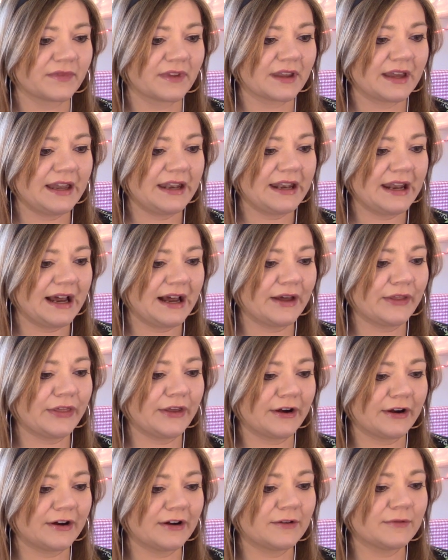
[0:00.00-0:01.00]
And now
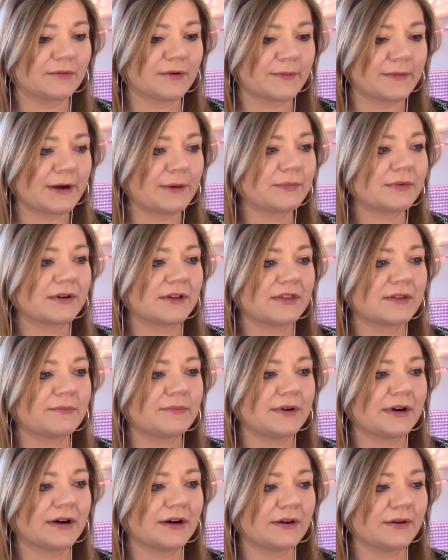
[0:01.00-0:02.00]
they're remembering them
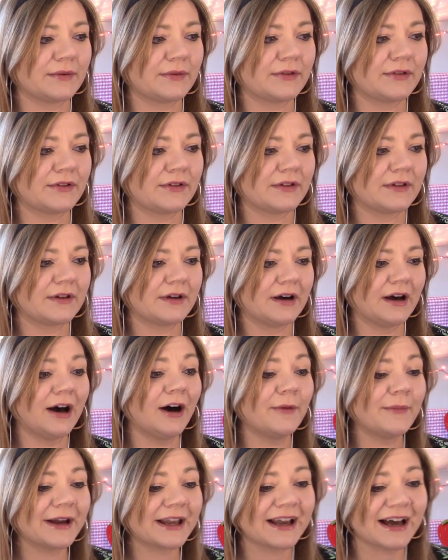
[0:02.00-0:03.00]
both.
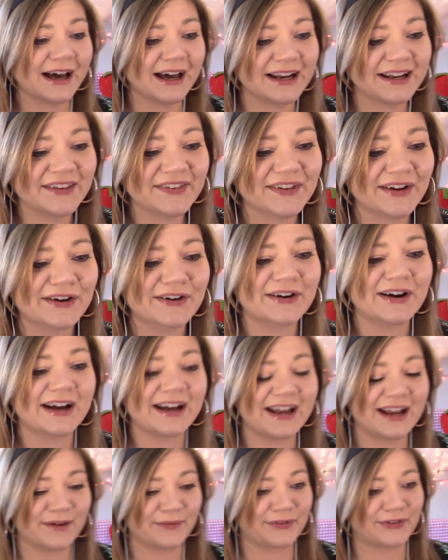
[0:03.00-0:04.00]
Oh my God, he's all
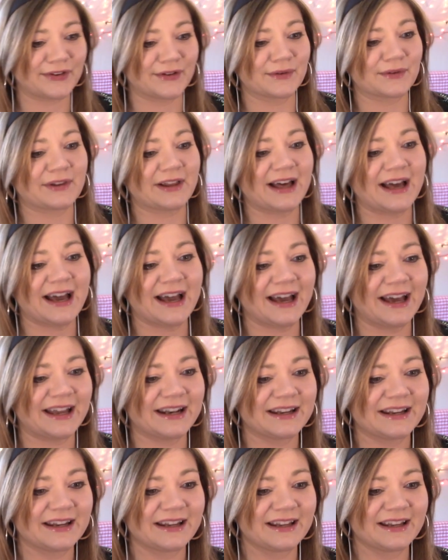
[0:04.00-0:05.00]
right. I'm so
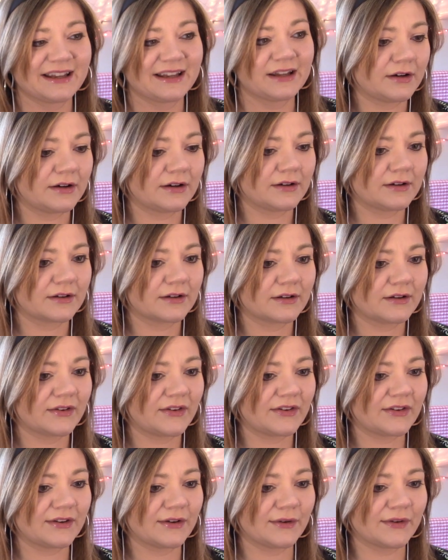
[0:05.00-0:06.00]
glad.
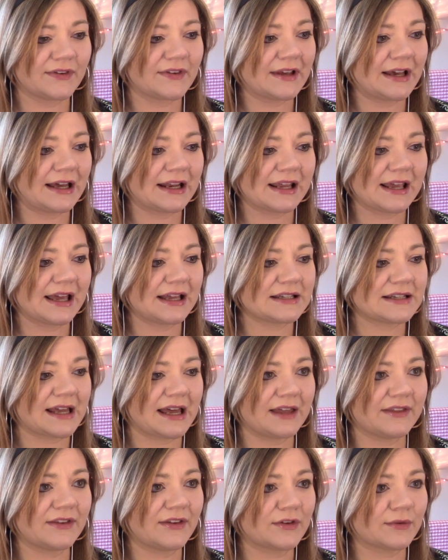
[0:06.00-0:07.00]
So sad I had to
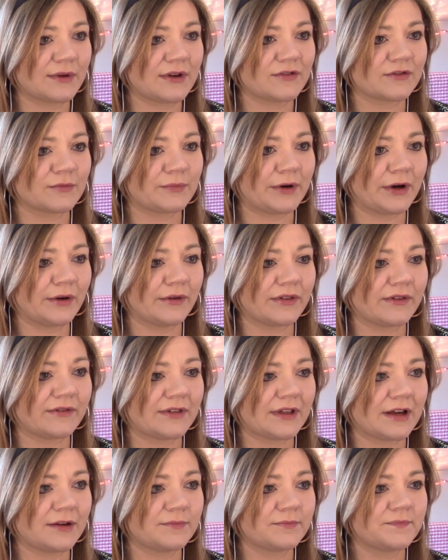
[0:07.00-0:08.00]
end this way for both of
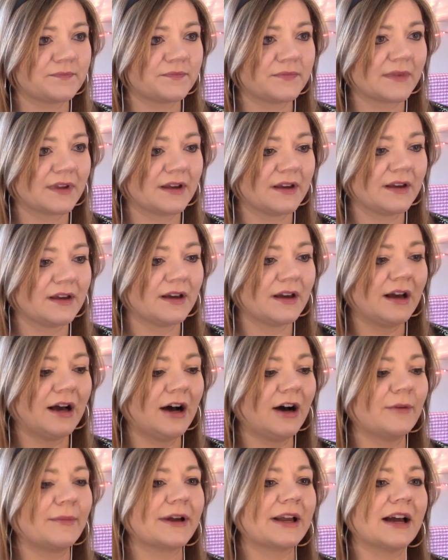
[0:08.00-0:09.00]
them.
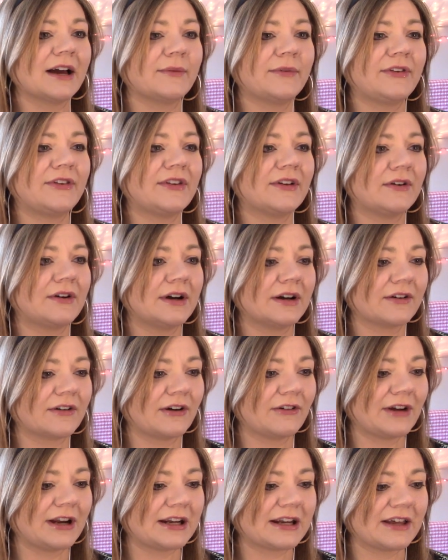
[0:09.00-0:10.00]
Oh my God, I'm so hungry
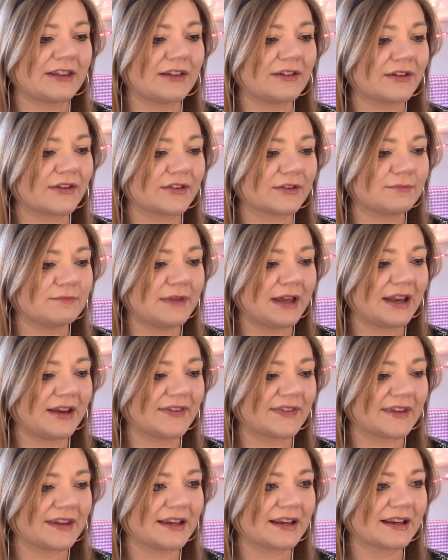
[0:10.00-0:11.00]
right now. That looks
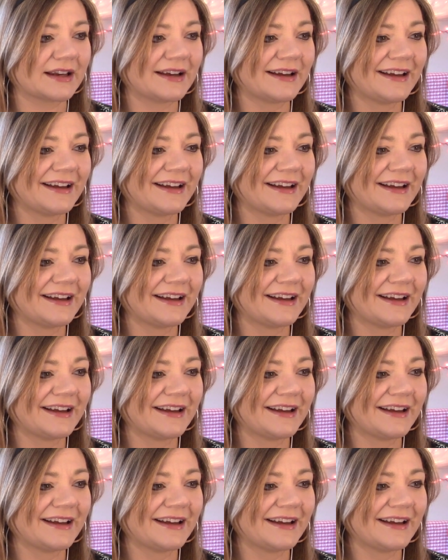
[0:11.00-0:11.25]
amazing.